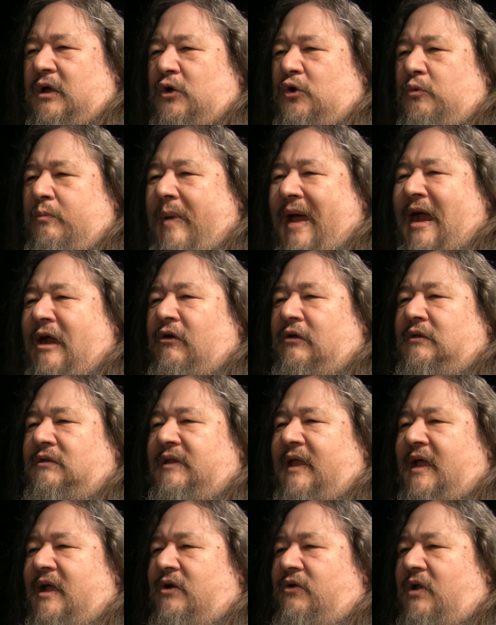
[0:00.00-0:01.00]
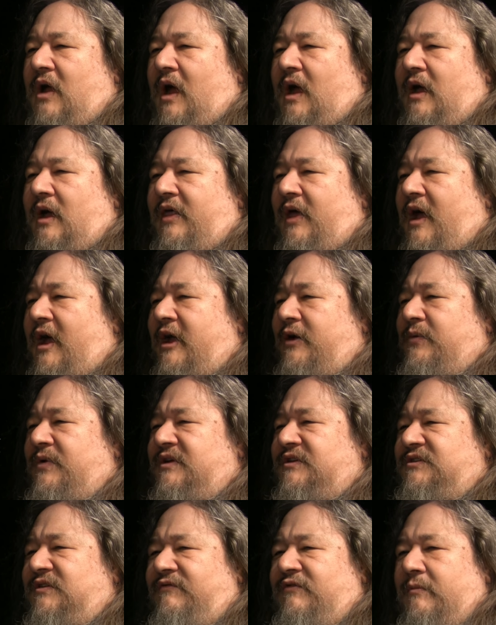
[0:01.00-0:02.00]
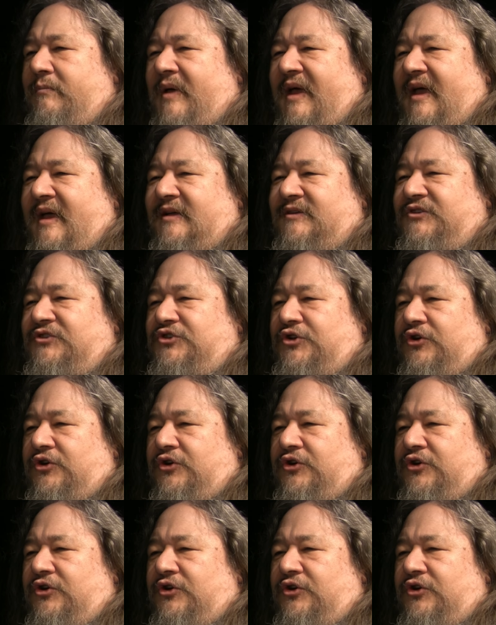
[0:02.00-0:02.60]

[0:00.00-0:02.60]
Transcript: who barreled down highways of the past,